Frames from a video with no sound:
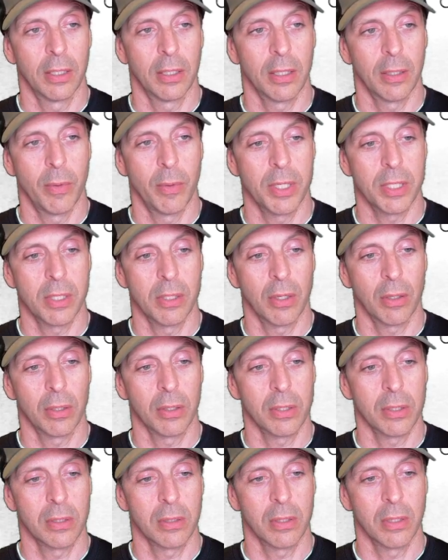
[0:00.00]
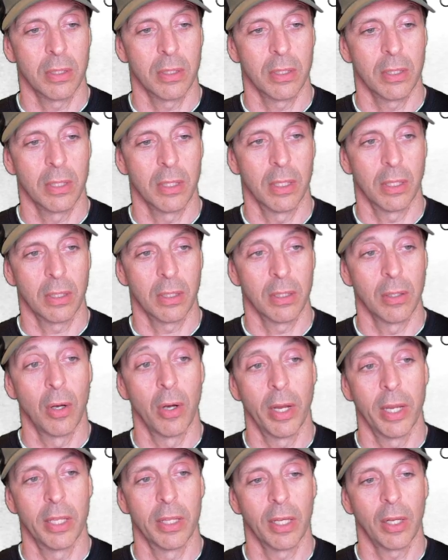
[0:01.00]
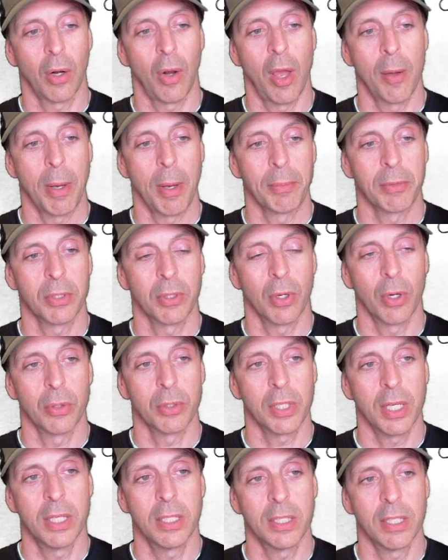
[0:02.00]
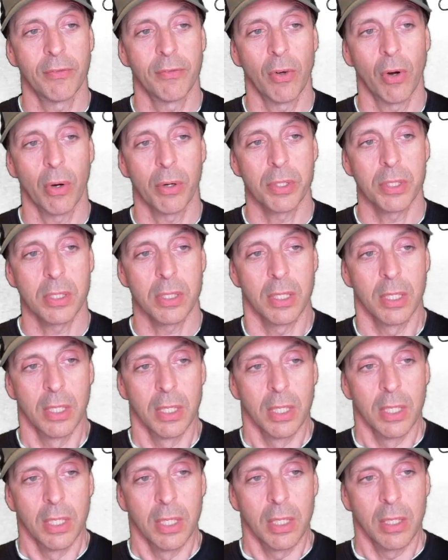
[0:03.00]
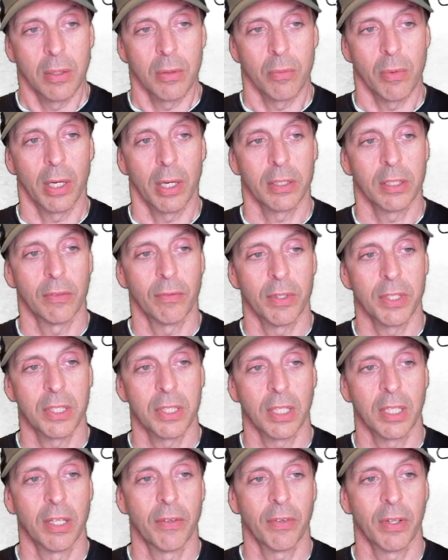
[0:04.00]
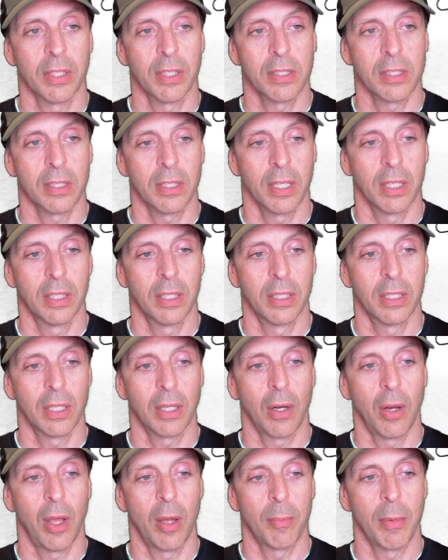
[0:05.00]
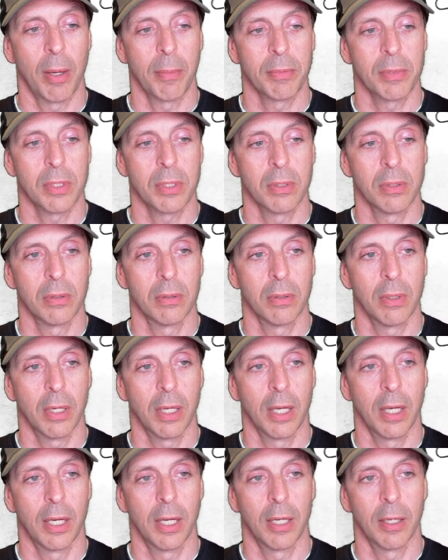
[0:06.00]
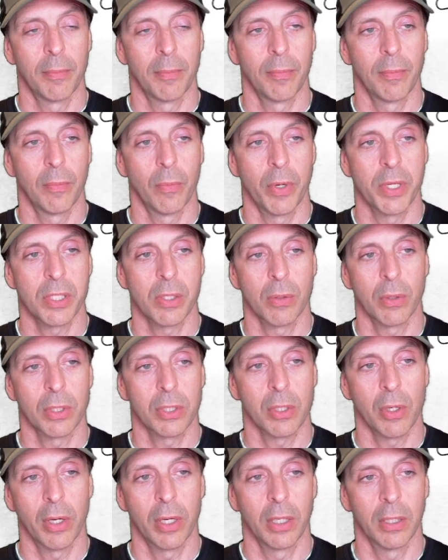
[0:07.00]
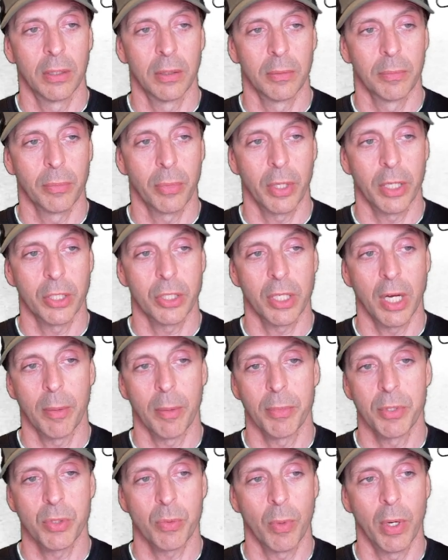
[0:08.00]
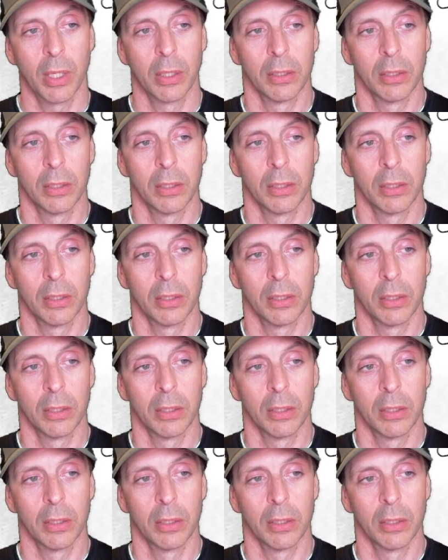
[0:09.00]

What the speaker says: West Nuka, the climb up to ET Forest, relatively significant, and then the climb up to West Nukataina, pretty sharp as well.